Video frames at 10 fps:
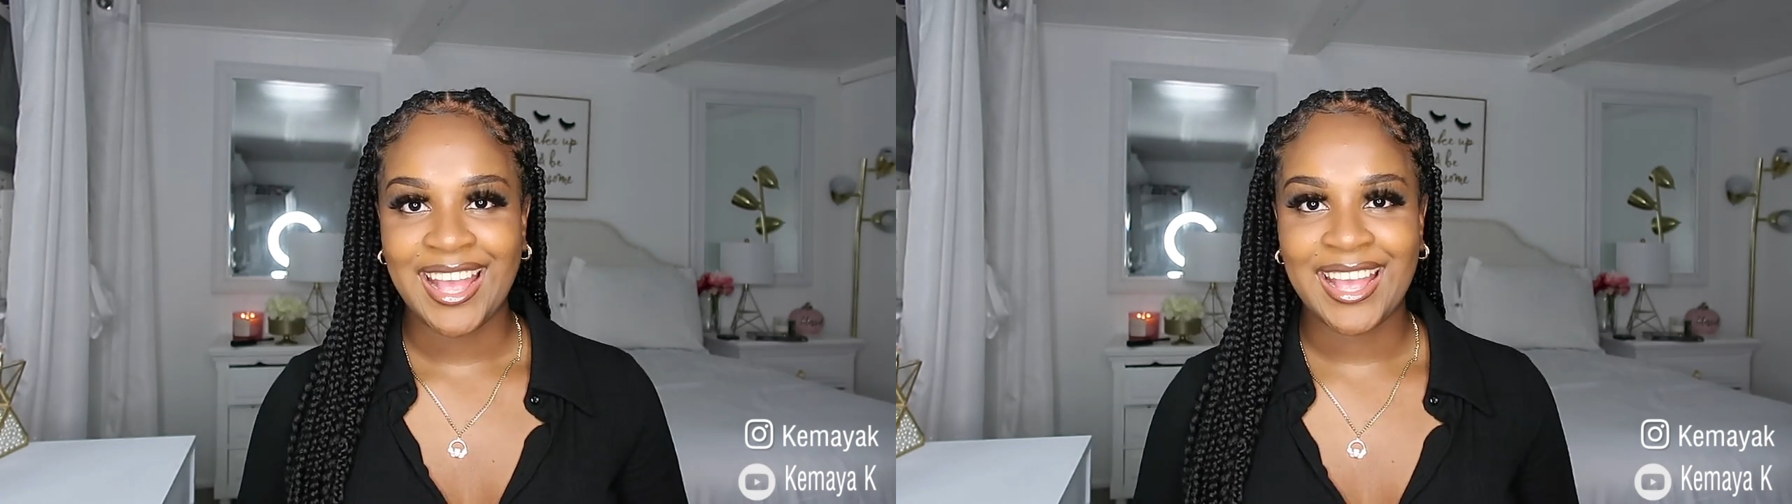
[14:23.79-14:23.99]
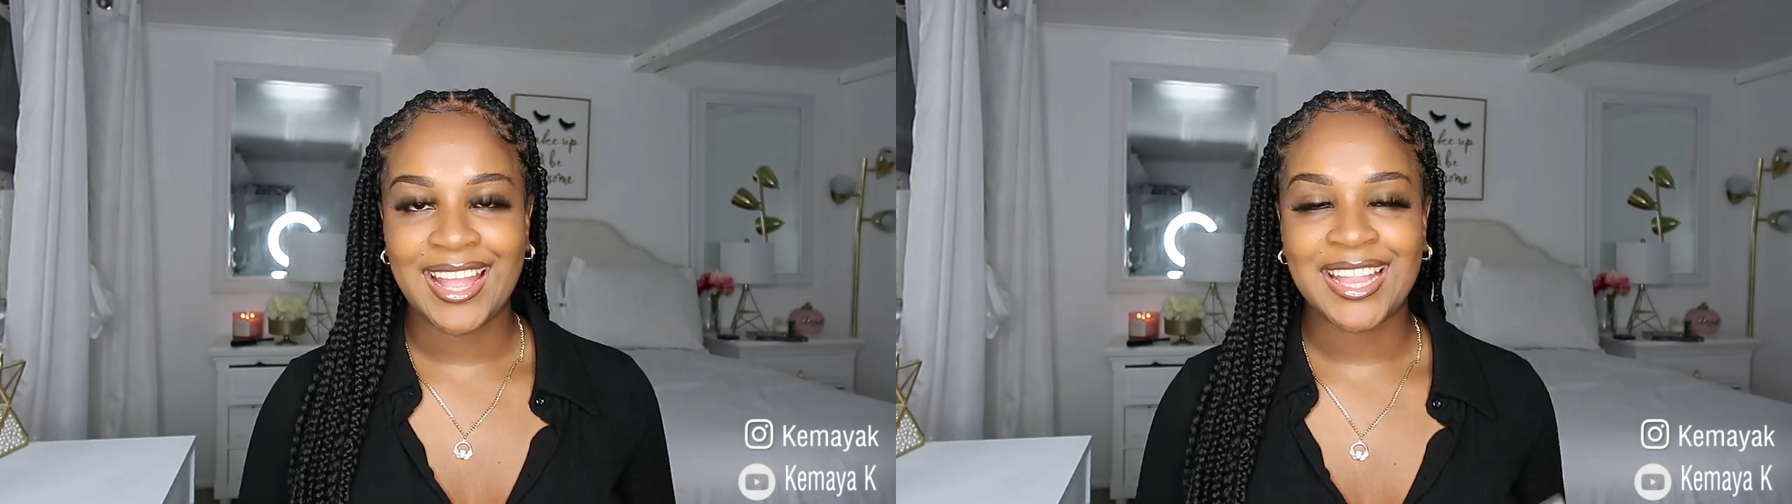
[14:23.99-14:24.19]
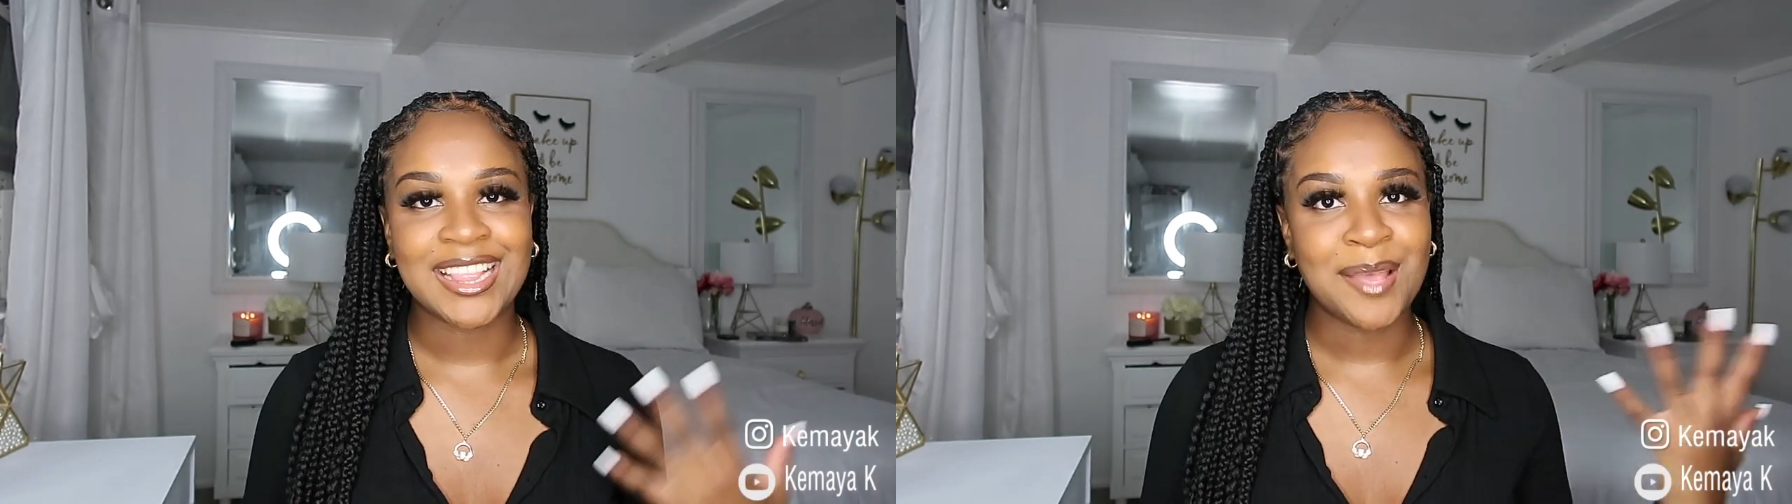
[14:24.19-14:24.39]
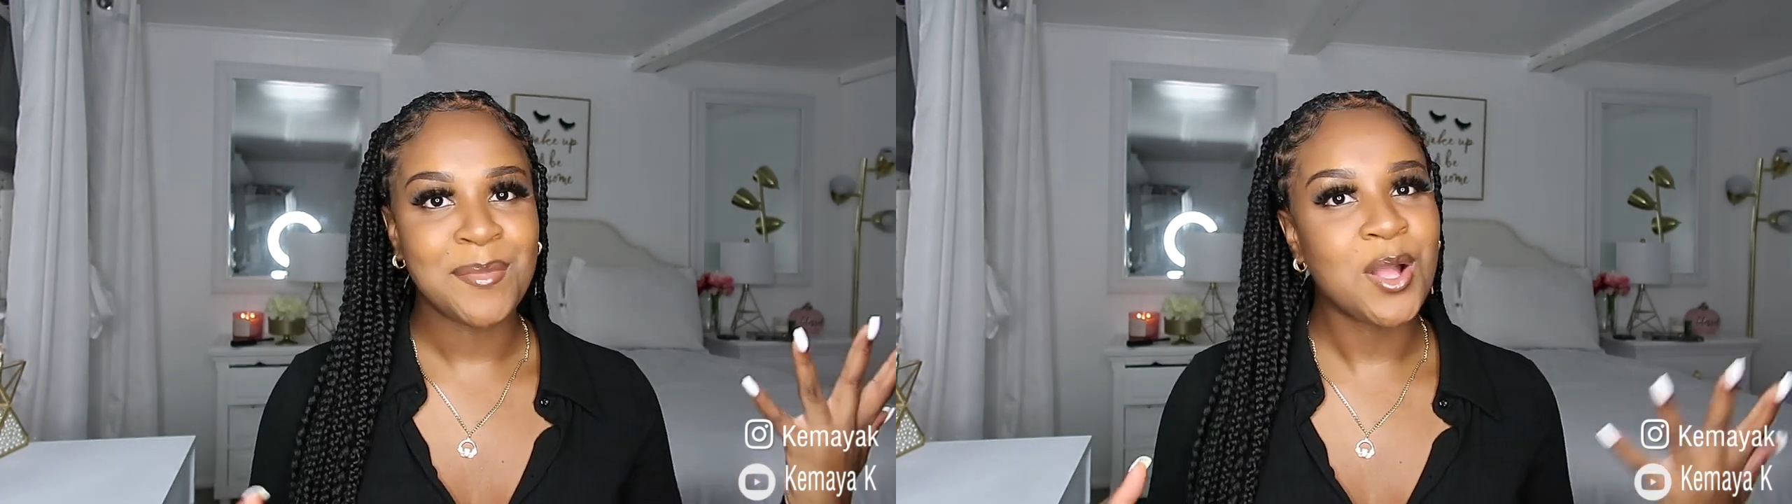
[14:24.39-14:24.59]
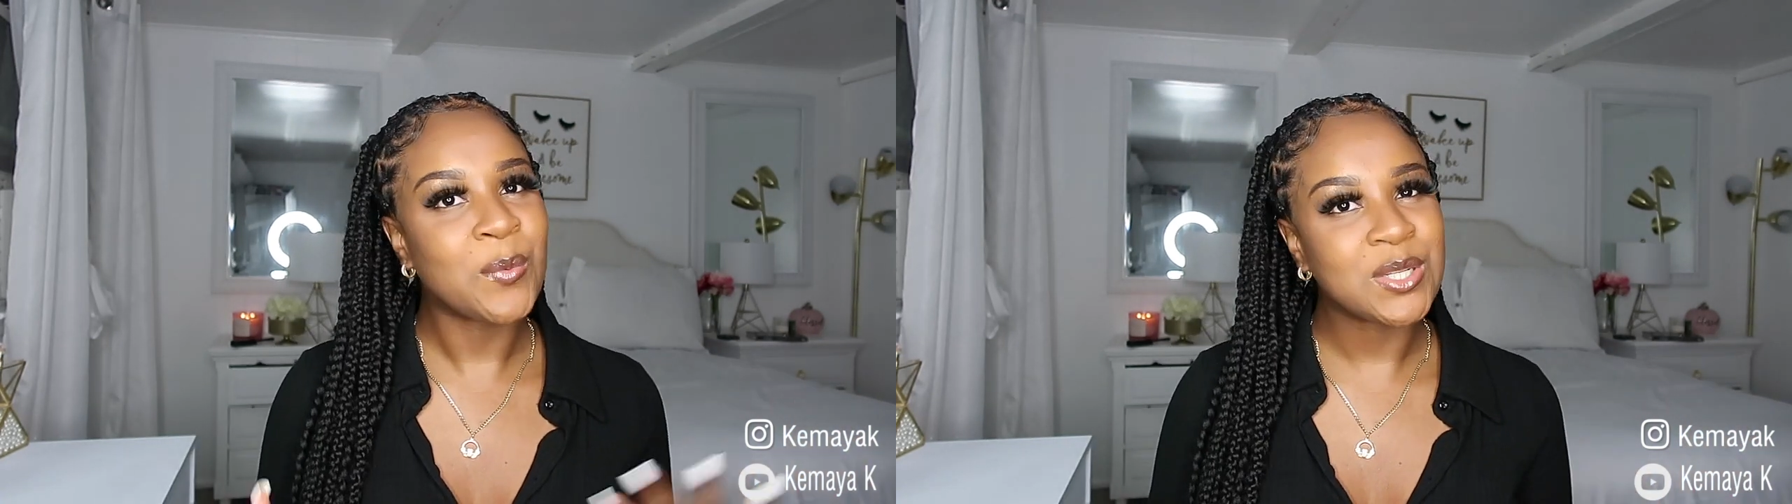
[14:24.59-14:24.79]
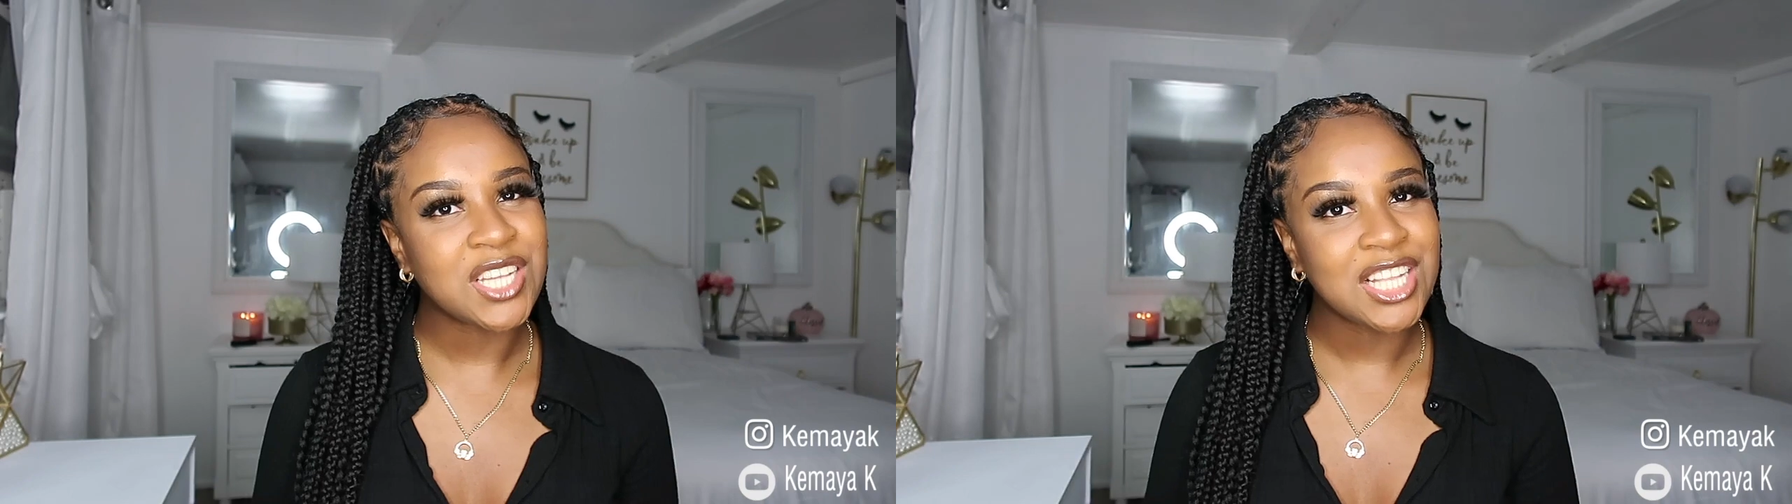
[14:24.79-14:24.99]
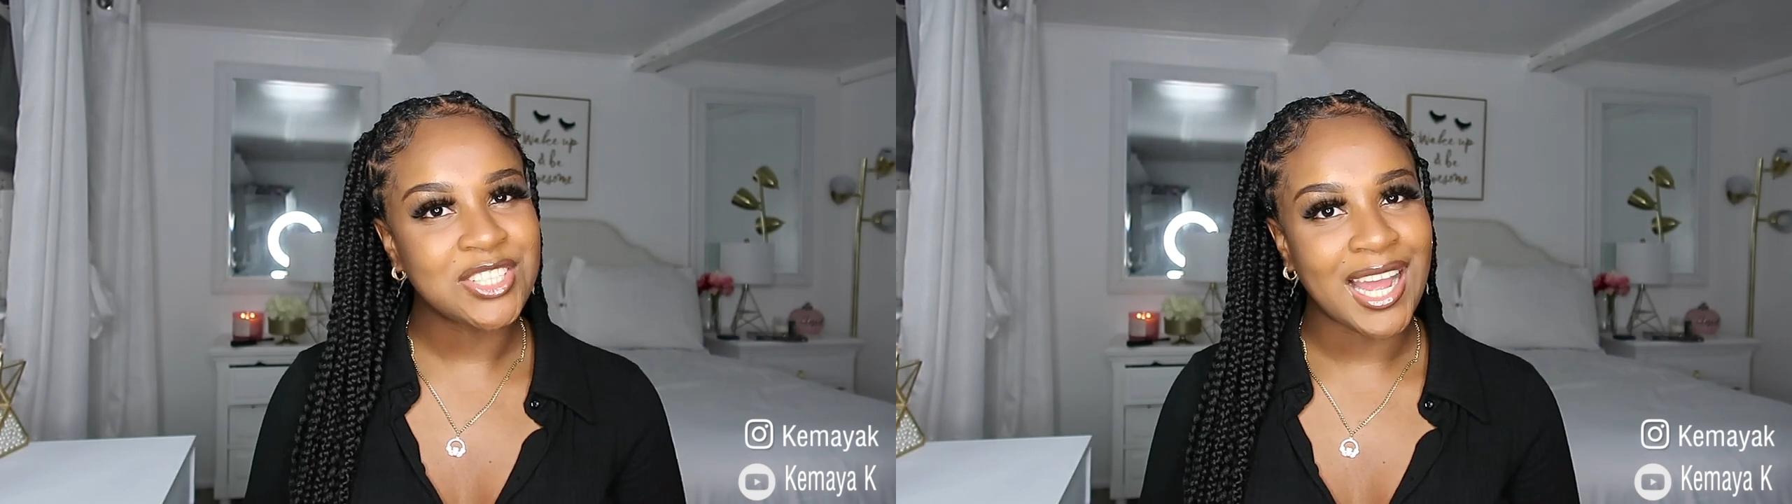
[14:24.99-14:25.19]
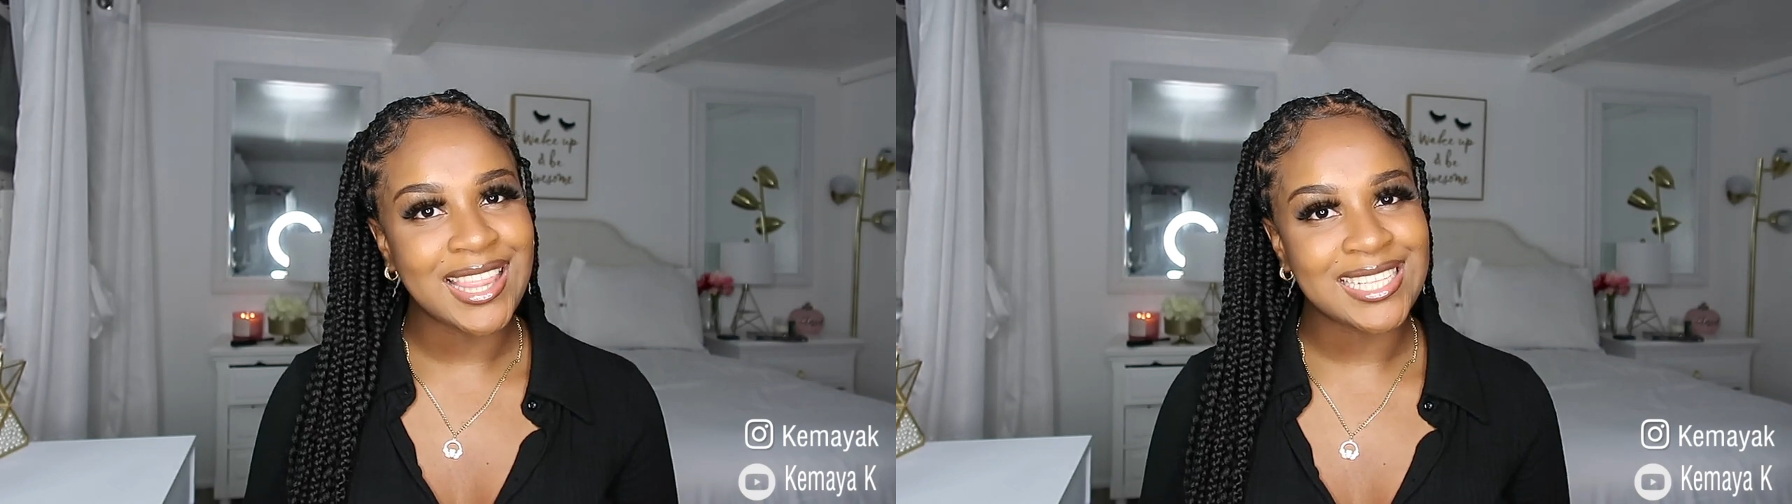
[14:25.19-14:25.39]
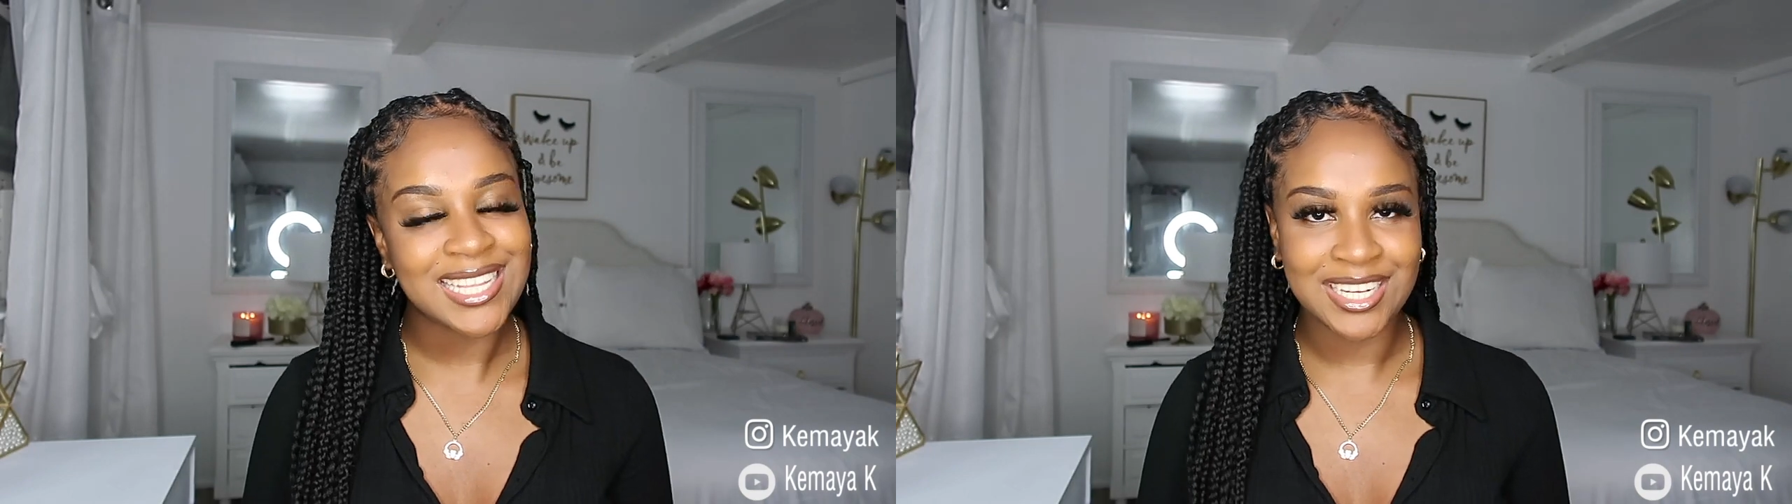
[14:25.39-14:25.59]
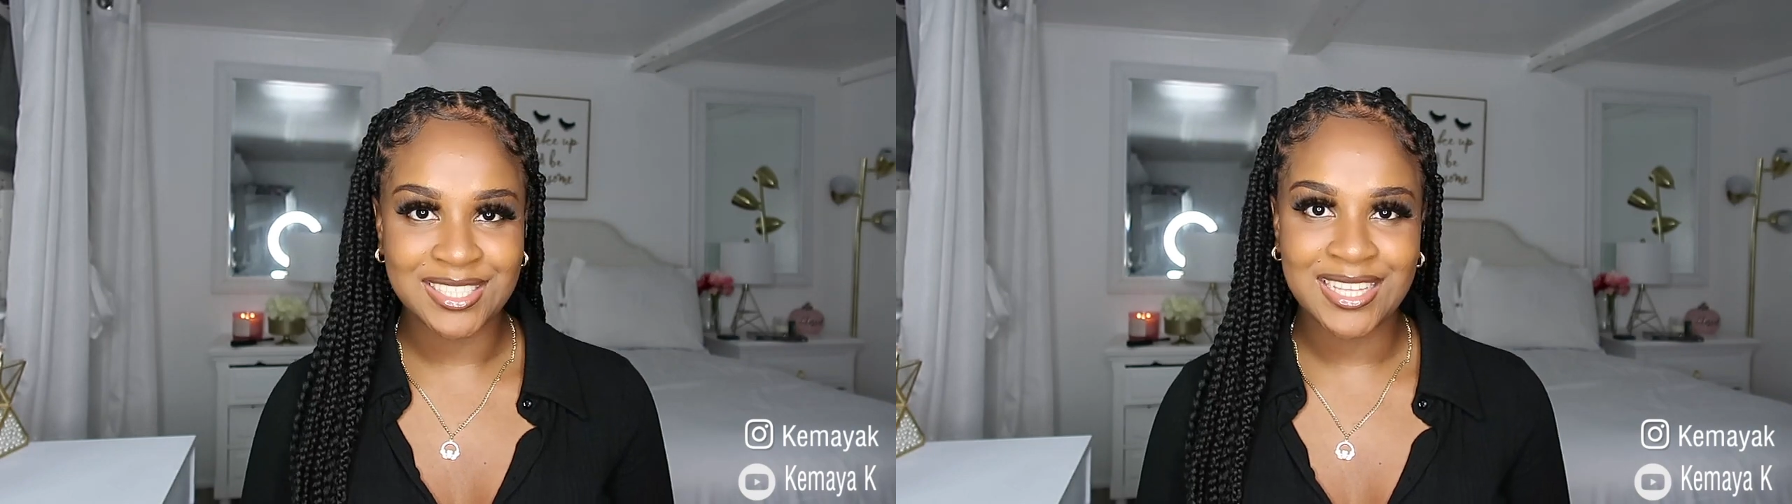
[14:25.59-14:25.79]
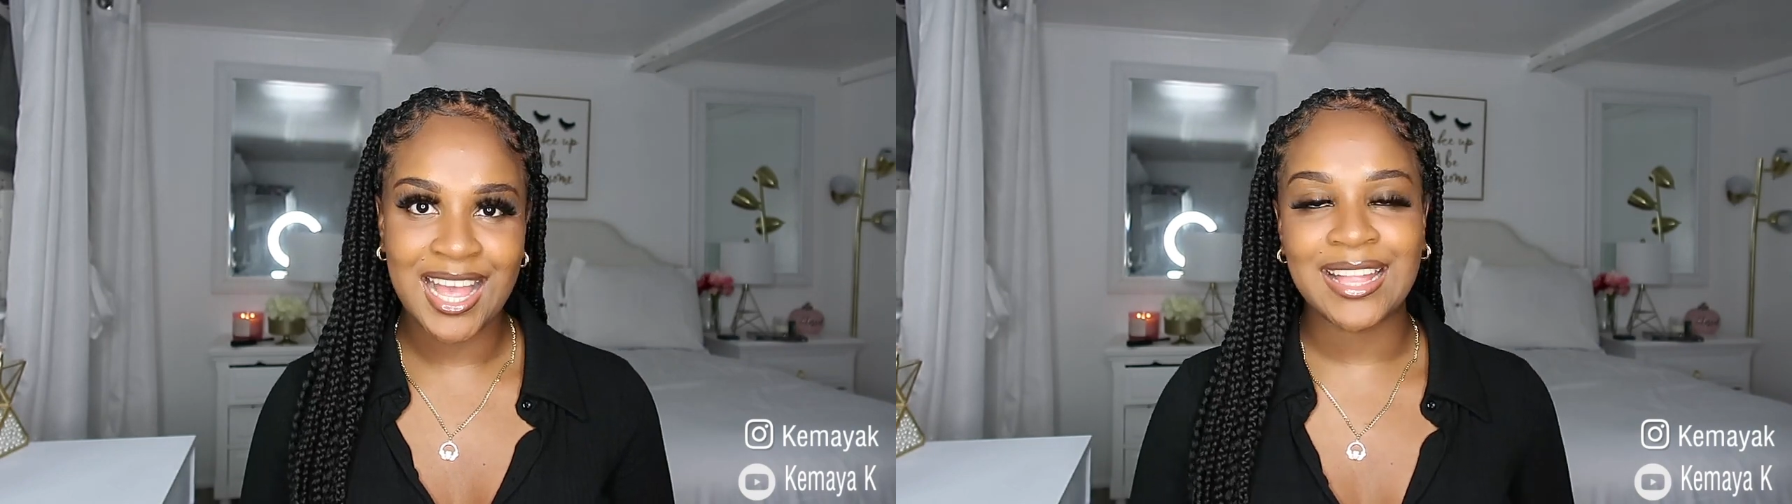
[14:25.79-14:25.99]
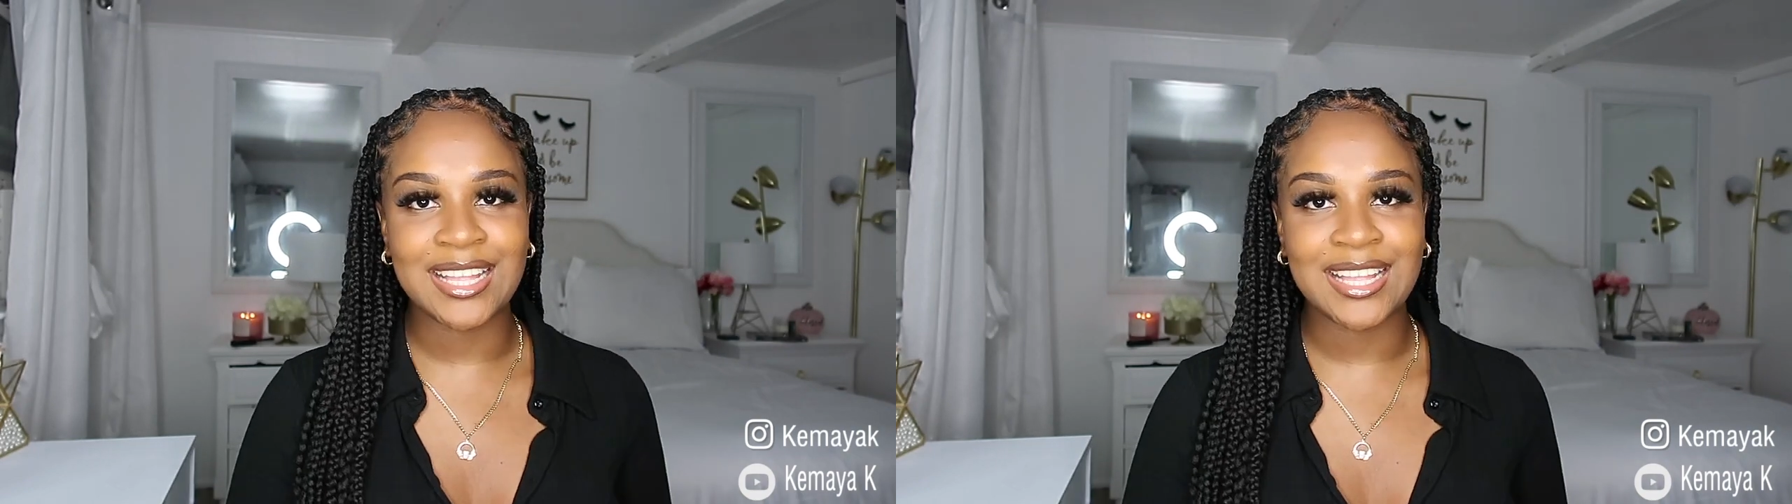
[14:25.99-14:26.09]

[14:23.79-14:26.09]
and let me know, would y'all try this hairstyle?